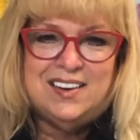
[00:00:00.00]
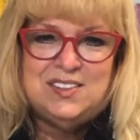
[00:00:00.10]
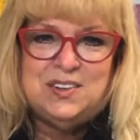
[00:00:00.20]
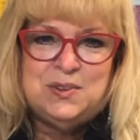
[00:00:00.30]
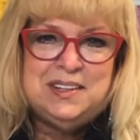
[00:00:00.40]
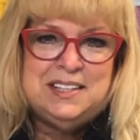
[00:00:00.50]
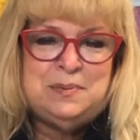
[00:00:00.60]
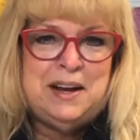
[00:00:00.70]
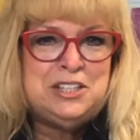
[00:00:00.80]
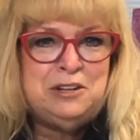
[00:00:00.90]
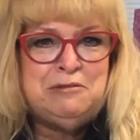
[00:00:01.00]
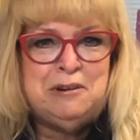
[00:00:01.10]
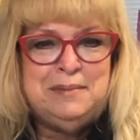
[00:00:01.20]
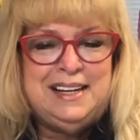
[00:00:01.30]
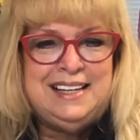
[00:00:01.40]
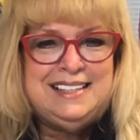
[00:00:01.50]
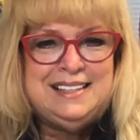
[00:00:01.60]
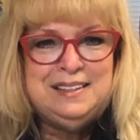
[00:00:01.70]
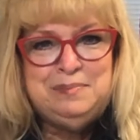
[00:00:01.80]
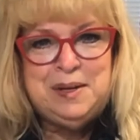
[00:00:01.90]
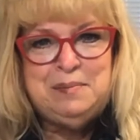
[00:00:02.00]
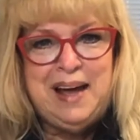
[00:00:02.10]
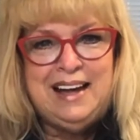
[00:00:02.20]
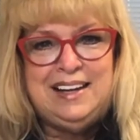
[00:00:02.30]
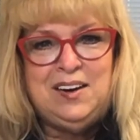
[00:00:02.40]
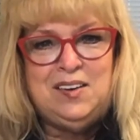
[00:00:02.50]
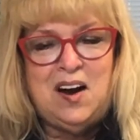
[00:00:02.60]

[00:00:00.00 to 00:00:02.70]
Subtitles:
so it's really special for me to be back here in